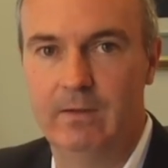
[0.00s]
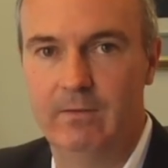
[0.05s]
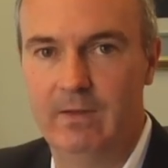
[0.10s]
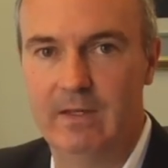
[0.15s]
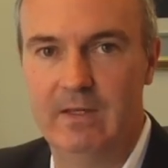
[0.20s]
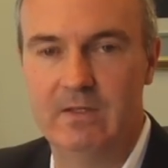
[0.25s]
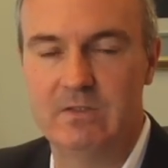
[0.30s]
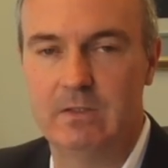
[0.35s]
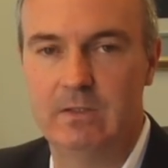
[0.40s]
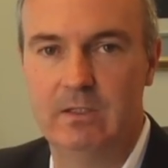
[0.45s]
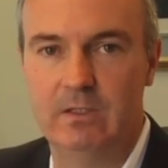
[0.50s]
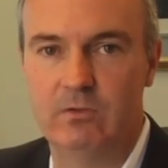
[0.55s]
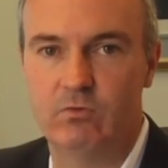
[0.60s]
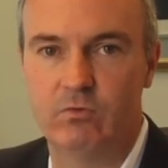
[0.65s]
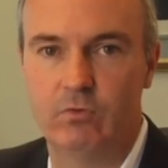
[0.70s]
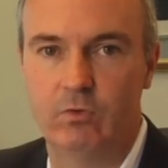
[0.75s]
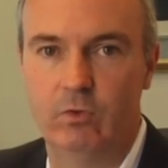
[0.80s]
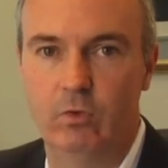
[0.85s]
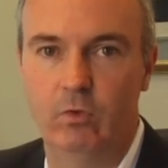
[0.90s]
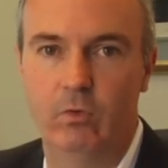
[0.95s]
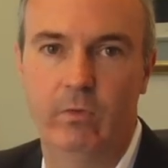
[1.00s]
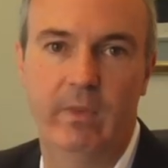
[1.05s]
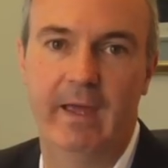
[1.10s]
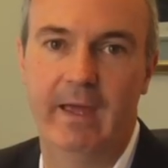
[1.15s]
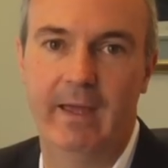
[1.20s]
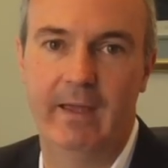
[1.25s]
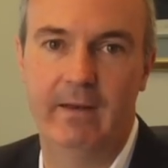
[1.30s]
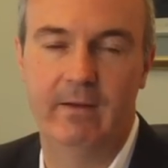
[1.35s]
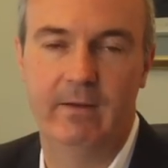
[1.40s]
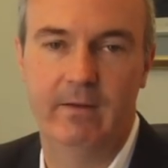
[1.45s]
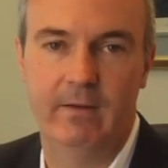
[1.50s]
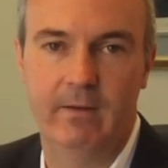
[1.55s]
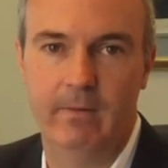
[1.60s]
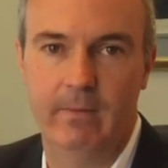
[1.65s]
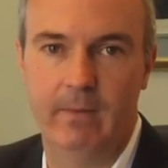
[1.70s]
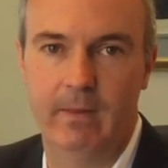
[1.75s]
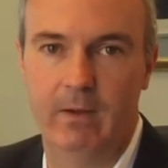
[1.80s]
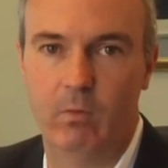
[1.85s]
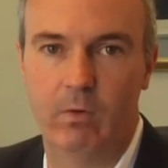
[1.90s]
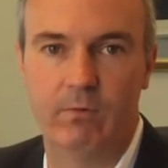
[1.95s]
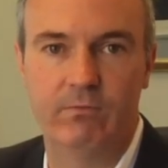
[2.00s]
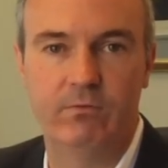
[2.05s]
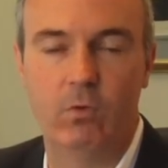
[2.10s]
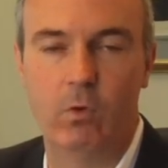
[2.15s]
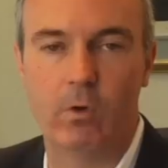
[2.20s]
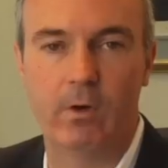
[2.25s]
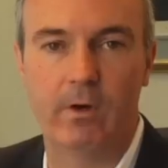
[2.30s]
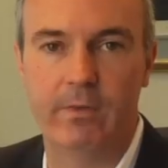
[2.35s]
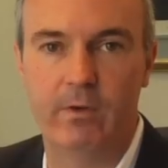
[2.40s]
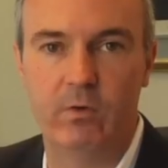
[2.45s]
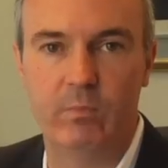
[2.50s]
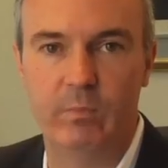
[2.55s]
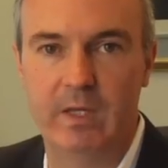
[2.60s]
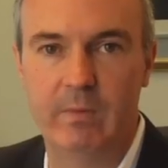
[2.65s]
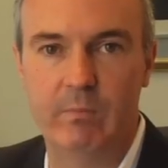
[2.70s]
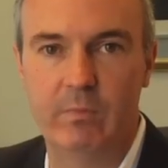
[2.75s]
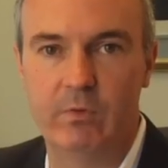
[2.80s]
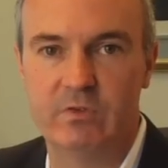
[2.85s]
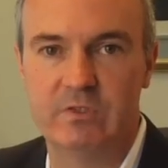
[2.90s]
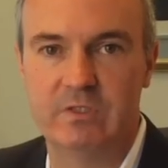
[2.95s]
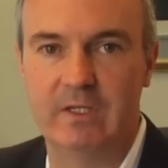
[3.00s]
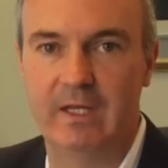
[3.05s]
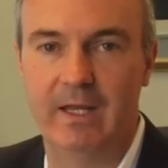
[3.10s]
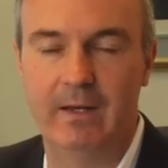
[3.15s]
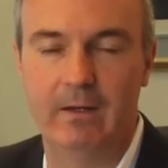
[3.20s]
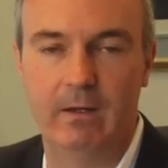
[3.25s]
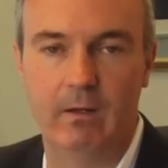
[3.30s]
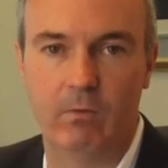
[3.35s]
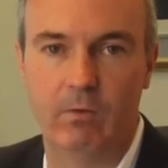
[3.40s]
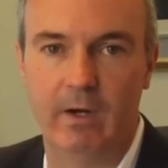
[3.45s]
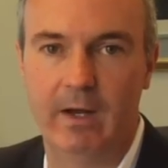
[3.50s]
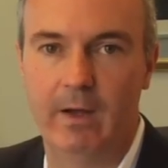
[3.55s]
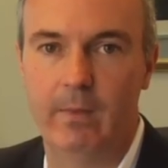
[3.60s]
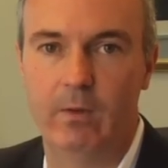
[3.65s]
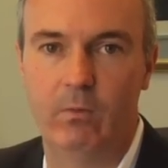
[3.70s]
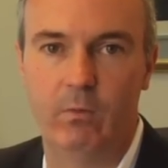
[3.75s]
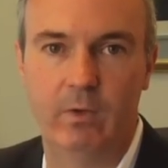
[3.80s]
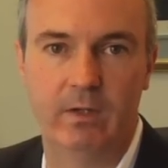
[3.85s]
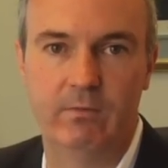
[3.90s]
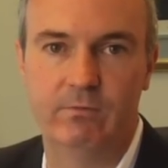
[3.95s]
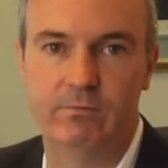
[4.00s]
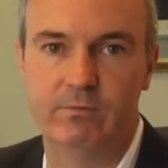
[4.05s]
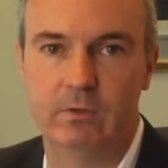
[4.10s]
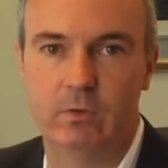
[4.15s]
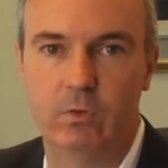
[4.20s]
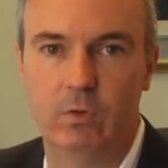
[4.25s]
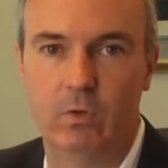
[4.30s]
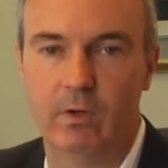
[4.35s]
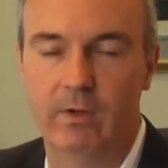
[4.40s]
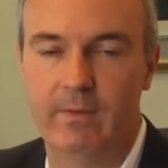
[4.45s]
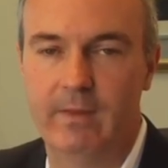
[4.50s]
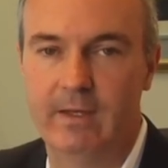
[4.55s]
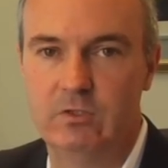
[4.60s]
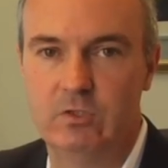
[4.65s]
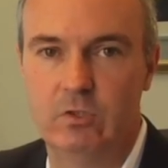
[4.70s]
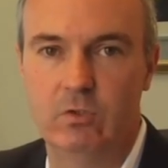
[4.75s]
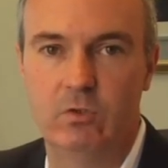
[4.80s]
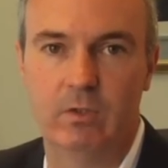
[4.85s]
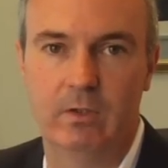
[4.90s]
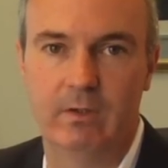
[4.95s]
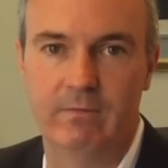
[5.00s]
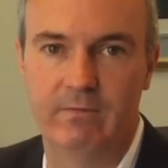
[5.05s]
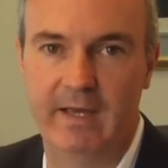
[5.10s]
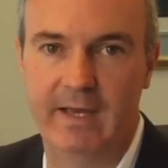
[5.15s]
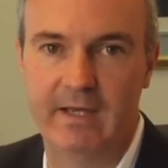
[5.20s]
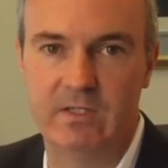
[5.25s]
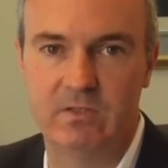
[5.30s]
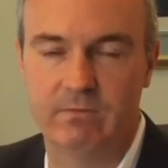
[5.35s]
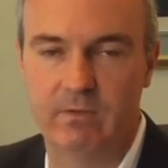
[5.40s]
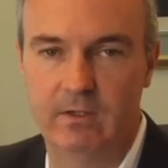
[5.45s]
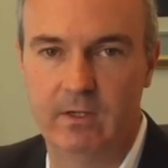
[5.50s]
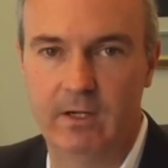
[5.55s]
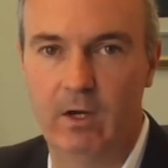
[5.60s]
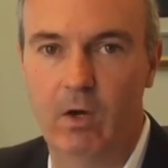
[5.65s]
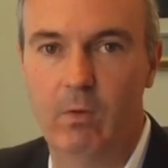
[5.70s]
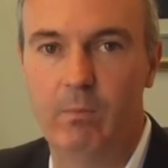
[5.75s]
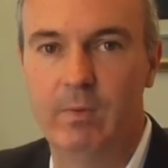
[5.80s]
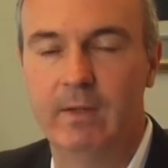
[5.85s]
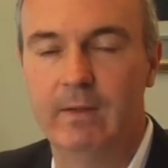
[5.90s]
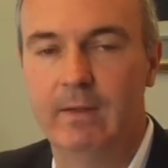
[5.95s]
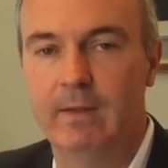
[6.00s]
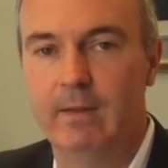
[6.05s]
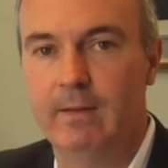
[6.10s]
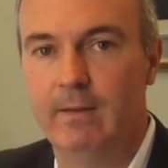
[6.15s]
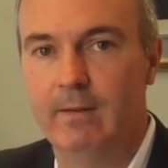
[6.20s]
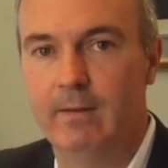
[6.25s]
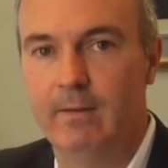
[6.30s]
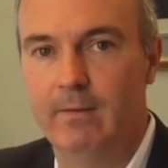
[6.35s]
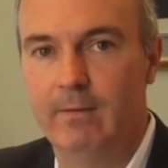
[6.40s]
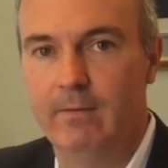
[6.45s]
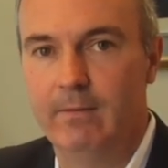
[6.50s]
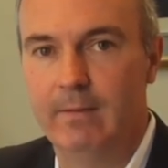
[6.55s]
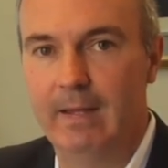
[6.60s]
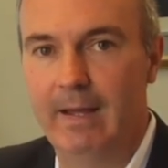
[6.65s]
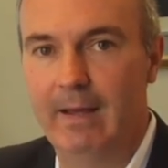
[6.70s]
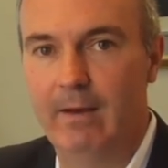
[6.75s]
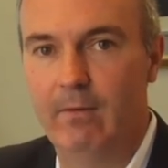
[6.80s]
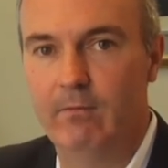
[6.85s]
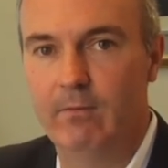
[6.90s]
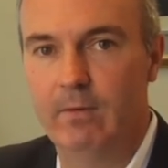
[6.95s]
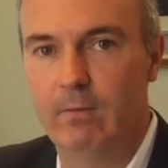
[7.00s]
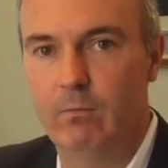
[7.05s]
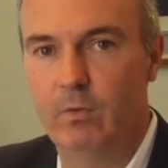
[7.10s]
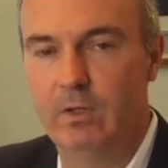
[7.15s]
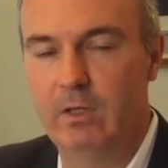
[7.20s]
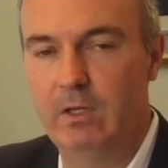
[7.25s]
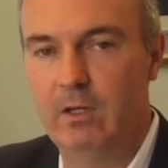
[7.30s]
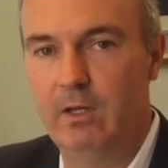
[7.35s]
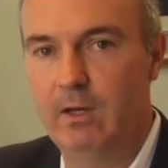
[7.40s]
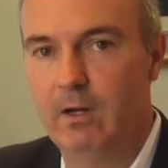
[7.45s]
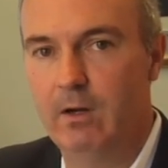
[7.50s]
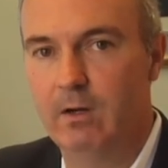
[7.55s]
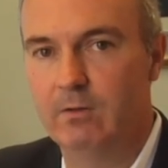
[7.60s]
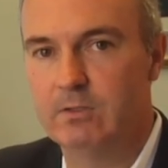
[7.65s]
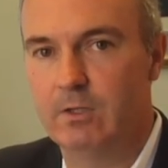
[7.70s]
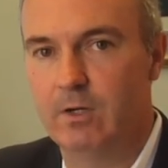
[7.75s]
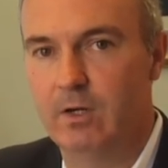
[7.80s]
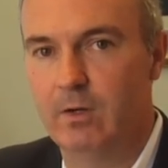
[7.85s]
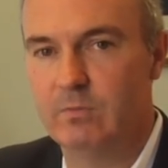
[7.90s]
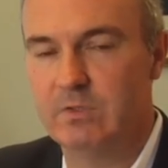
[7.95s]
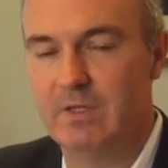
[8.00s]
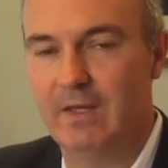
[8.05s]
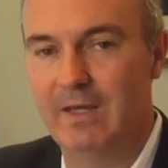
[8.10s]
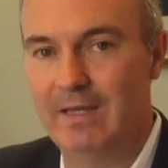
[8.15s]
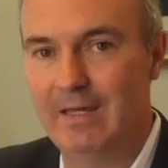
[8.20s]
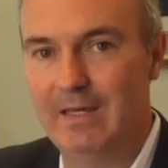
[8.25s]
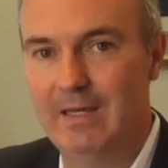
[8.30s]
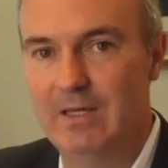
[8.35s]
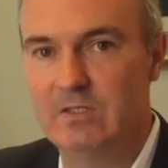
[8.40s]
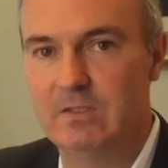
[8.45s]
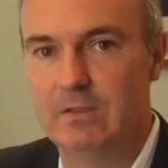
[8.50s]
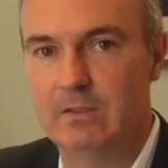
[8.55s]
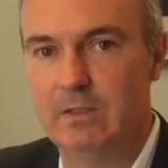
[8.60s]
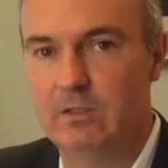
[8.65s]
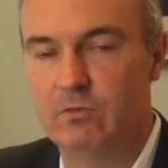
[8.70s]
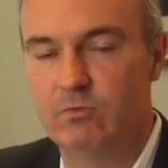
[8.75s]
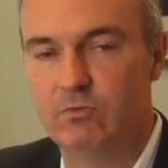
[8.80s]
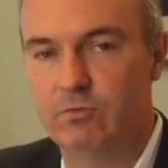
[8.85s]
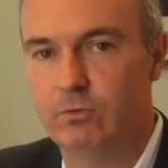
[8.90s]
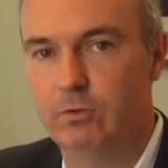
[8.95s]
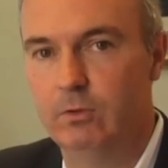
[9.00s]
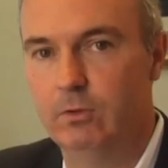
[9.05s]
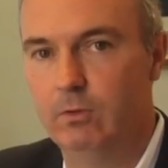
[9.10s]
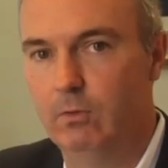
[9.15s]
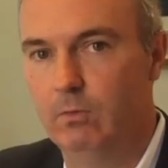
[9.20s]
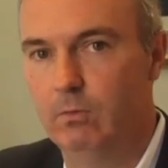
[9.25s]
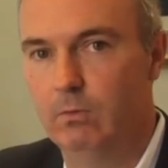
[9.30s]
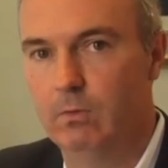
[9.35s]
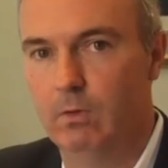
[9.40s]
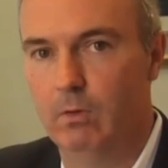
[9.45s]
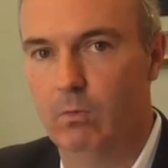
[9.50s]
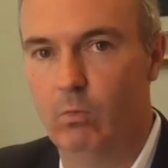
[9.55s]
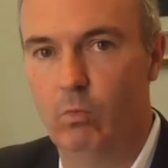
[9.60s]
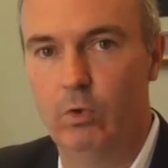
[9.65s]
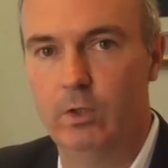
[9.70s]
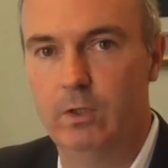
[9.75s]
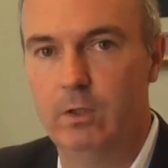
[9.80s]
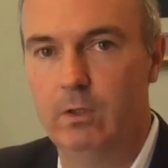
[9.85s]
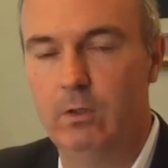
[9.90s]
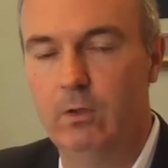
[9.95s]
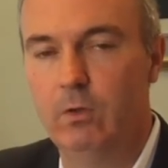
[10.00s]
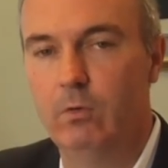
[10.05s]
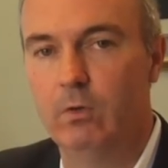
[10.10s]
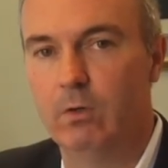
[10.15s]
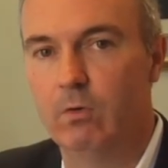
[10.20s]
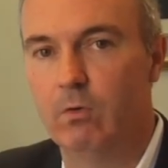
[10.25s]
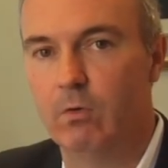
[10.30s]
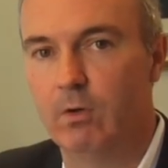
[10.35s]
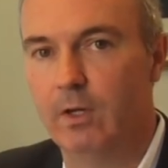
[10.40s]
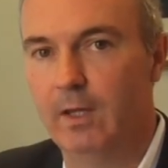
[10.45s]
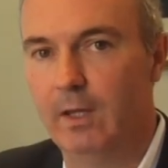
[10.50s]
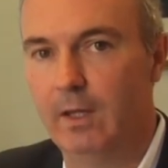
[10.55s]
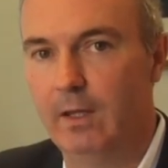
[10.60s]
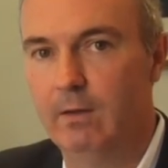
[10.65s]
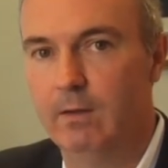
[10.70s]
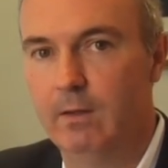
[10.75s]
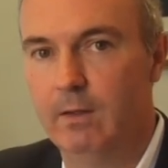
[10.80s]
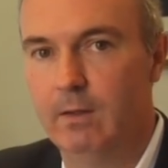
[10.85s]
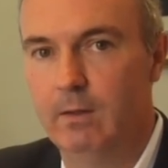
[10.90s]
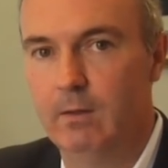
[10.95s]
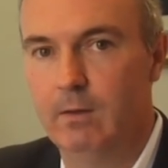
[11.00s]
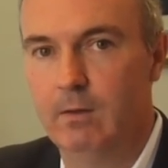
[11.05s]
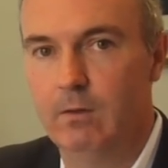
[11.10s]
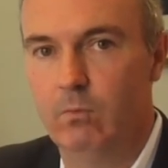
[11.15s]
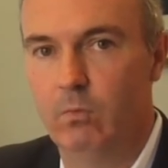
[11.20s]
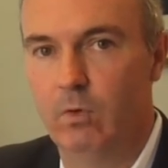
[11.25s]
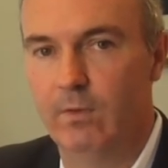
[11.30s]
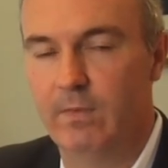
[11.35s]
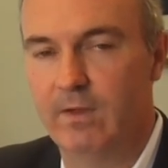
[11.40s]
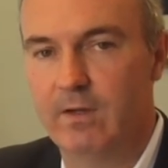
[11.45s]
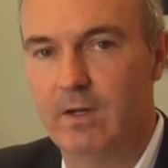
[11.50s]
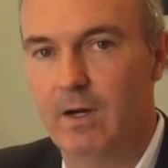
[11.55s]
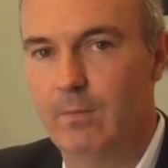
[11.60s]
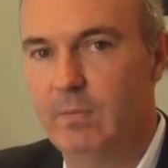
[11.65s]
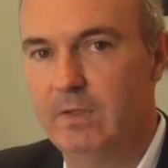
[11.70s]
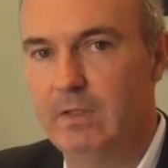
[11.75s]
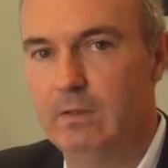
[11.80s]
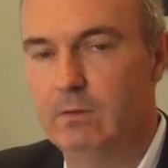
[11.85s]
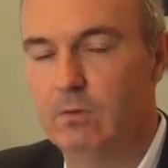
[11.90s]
Isn't it true that there were 4 other people standing around the rig floor that you could have asked for help? Now, when you hear terms like, isn't it true, or wouldn't you agree, what the company